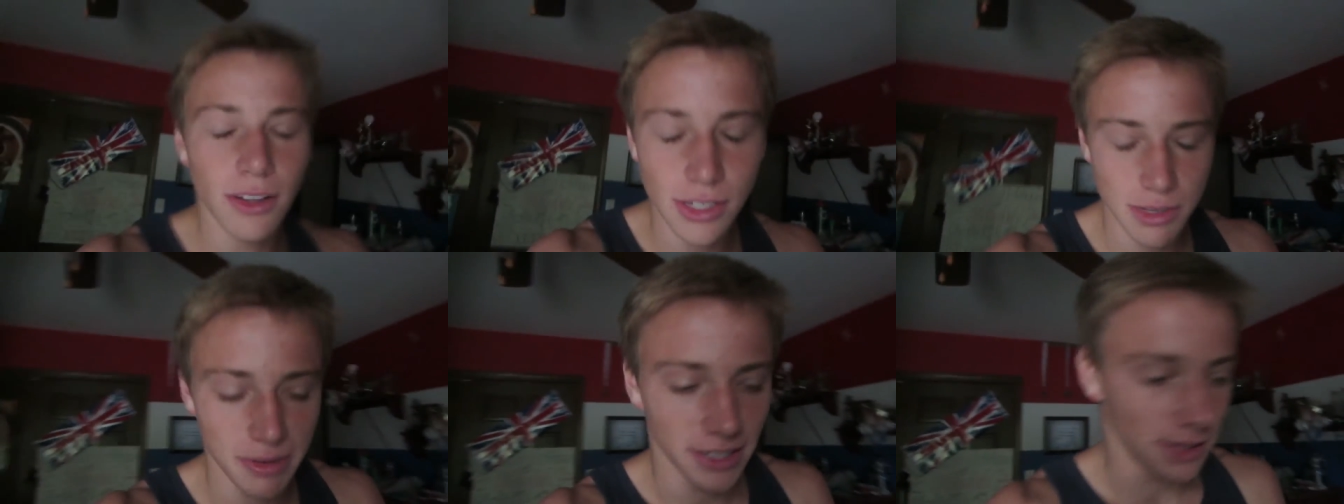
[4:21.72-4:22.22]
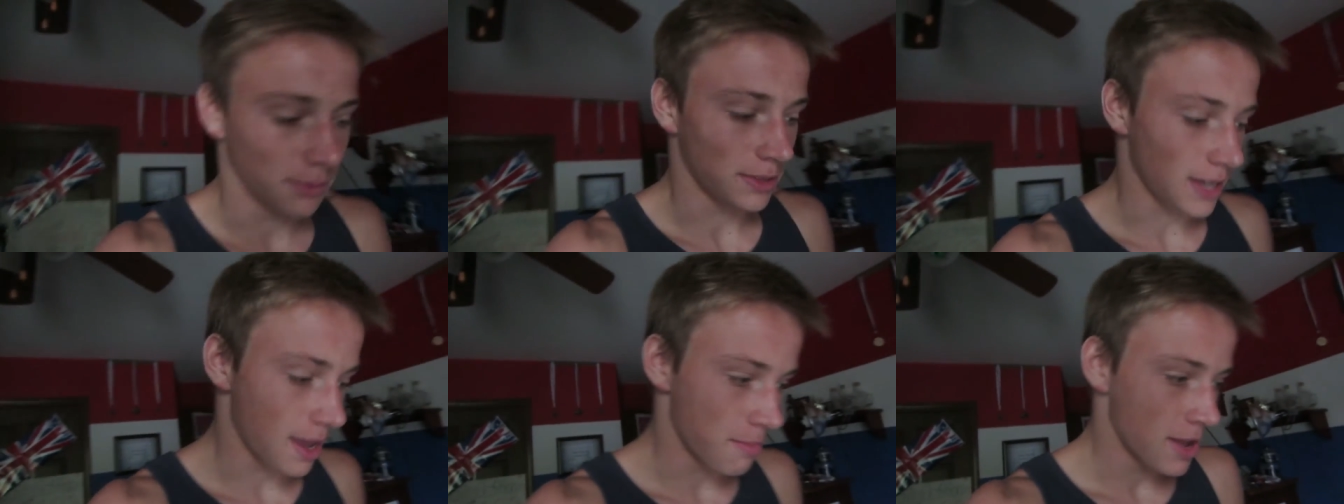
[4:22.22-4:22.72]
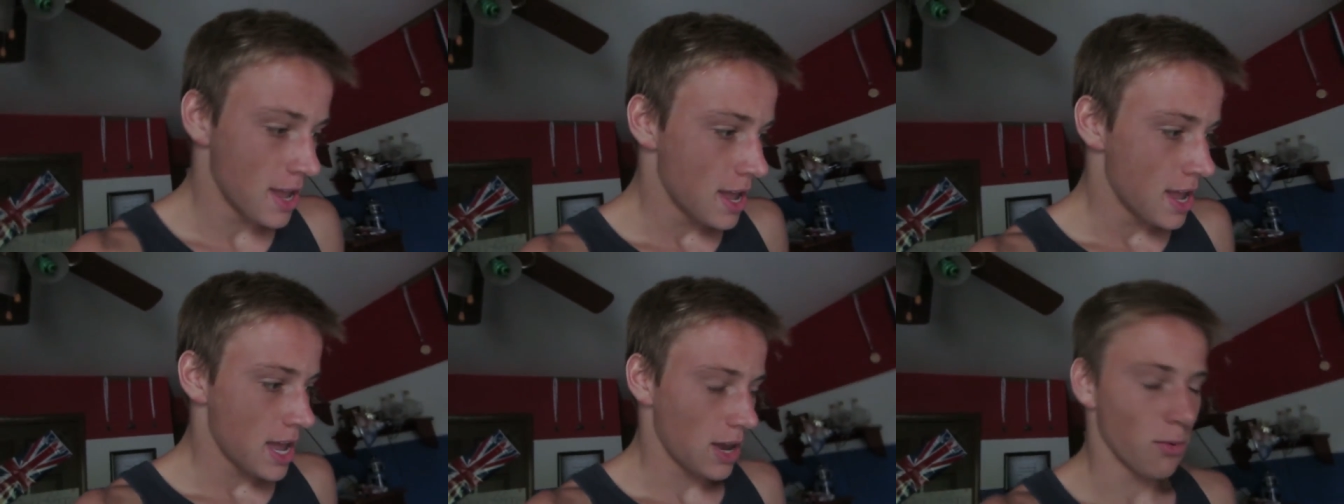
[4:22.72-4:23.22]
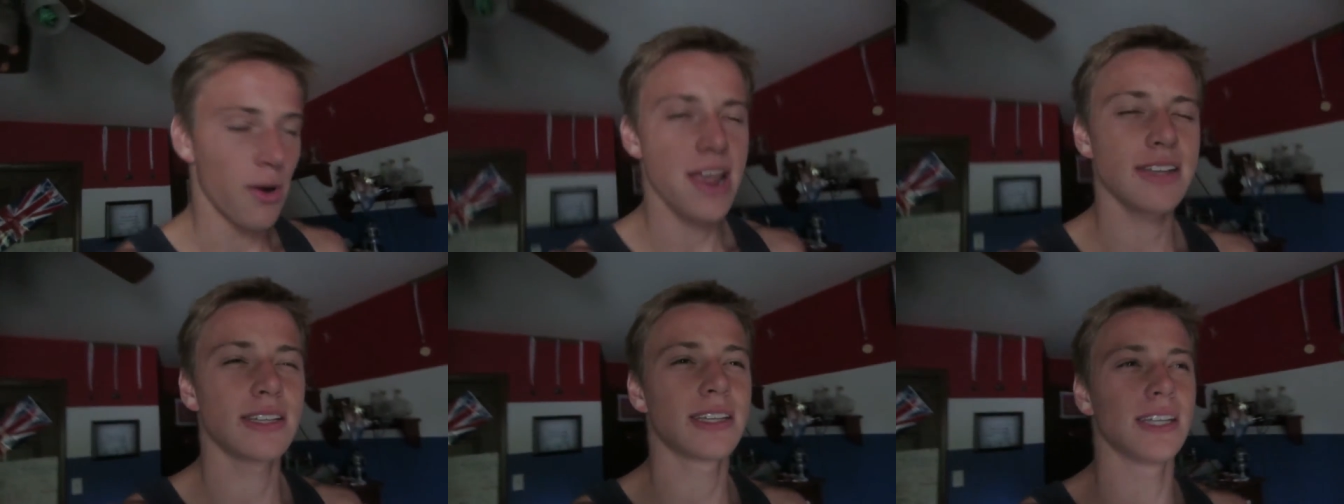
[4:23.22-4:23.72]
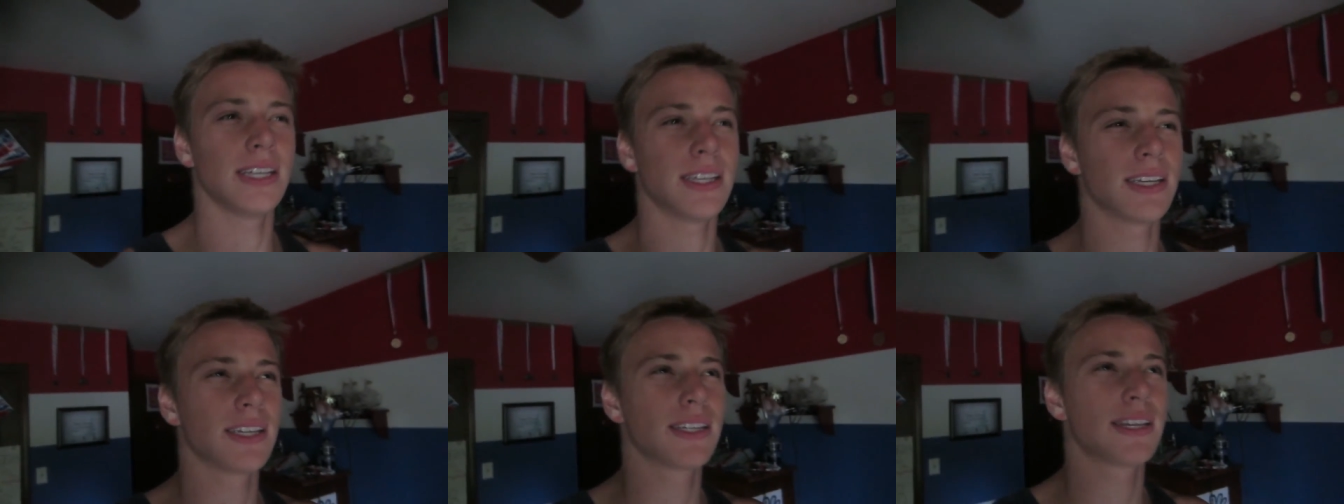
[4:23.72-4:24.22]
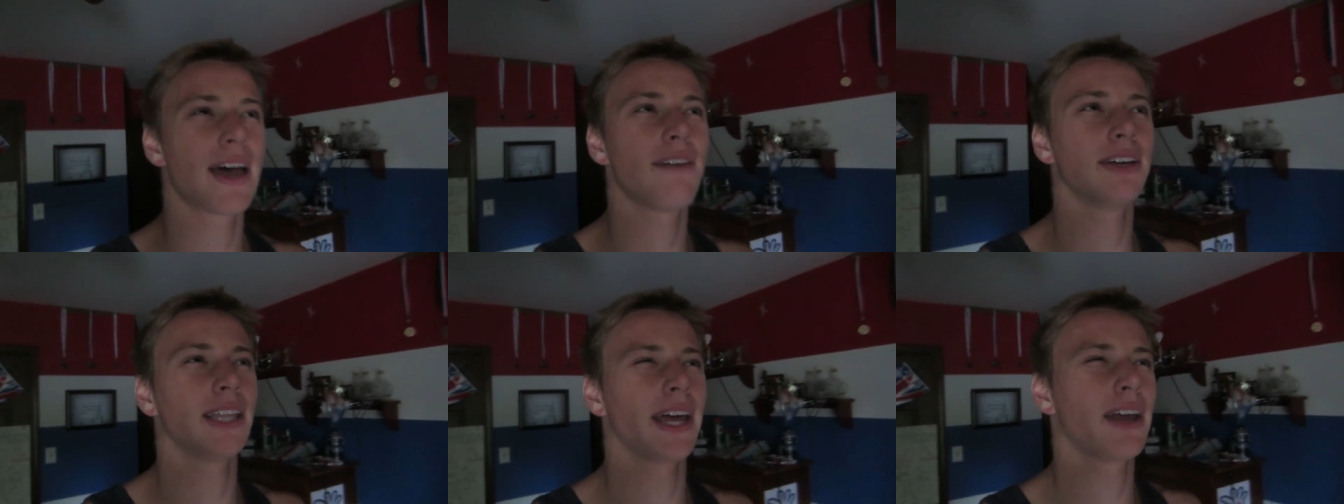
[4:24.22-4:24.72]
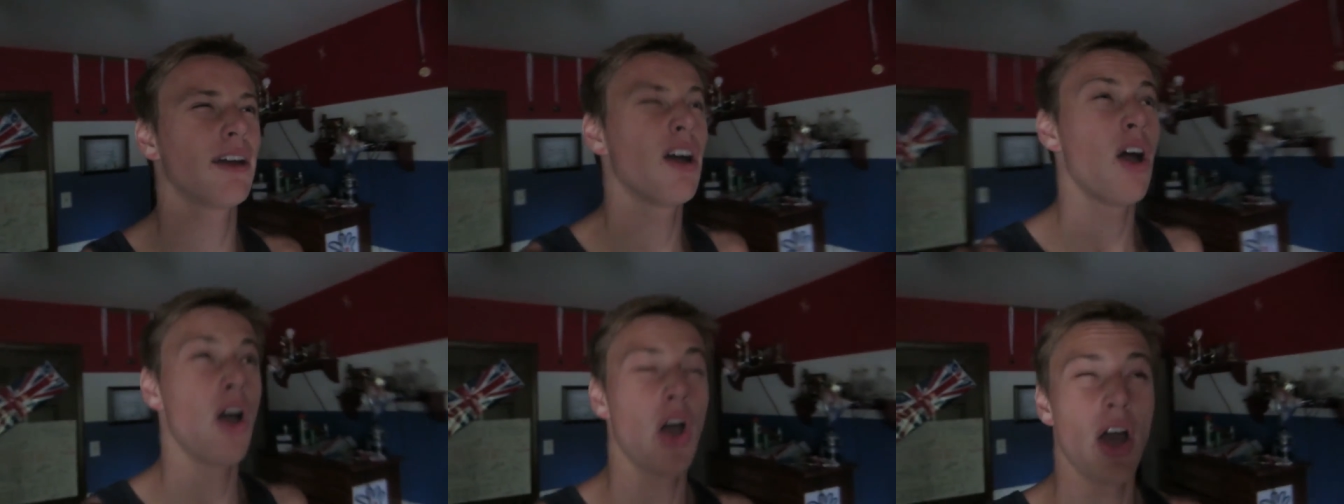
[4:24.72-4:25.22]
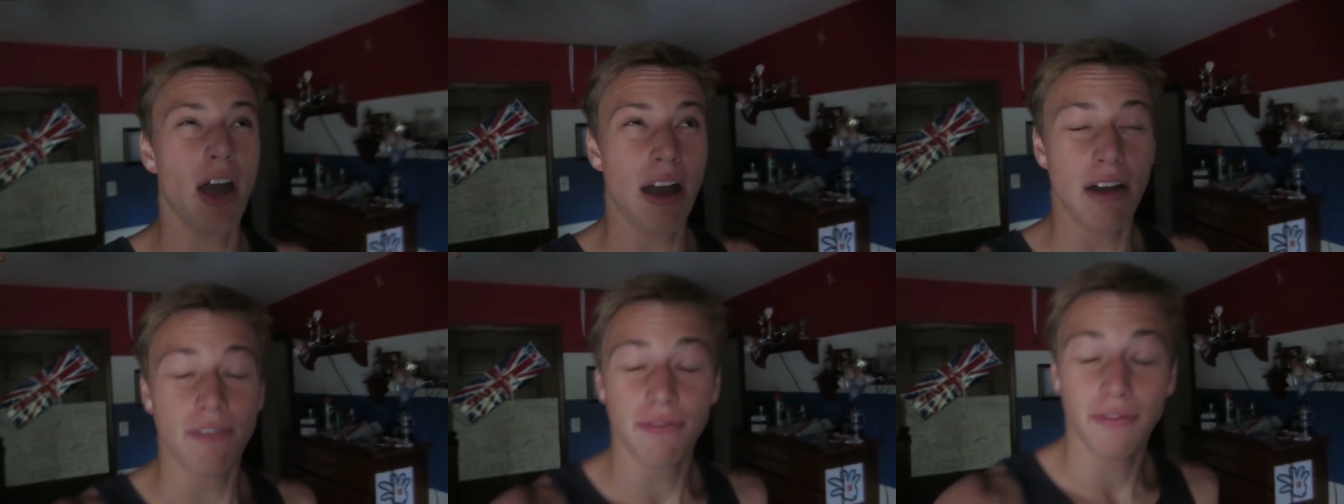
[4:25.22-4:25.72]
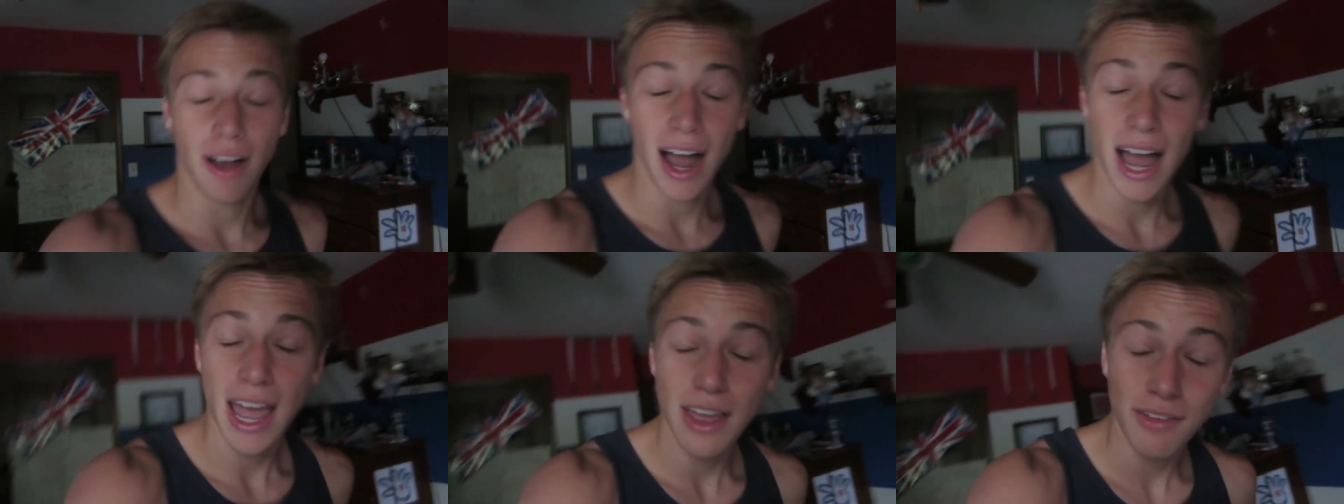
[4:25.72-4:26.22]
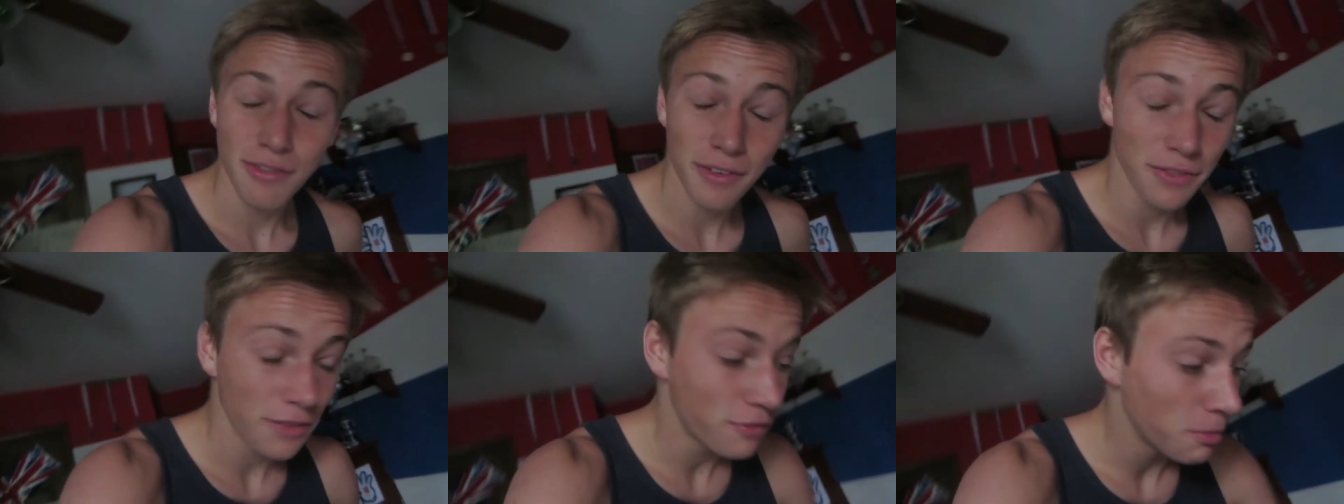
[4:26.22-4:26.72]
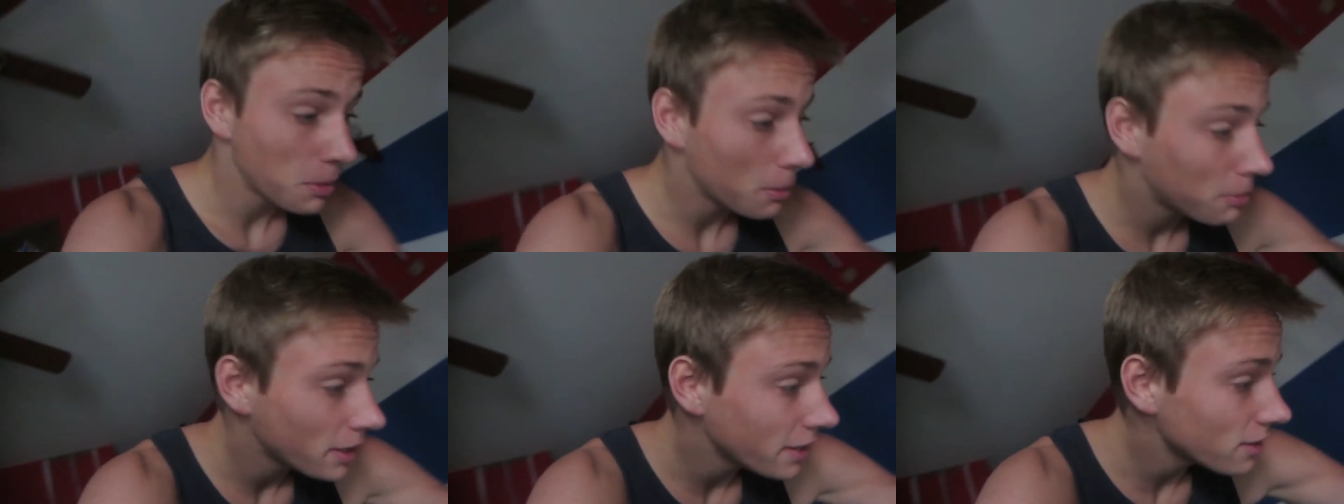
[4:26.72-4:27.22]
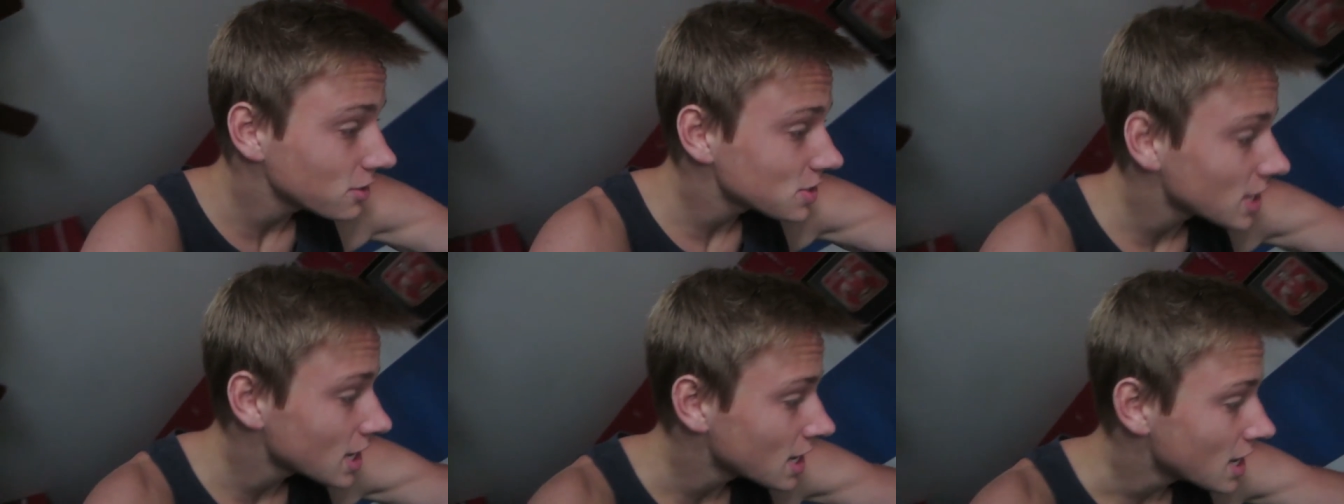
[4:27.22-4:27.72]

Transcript: close to being done with the game. And Race is having like five of the football players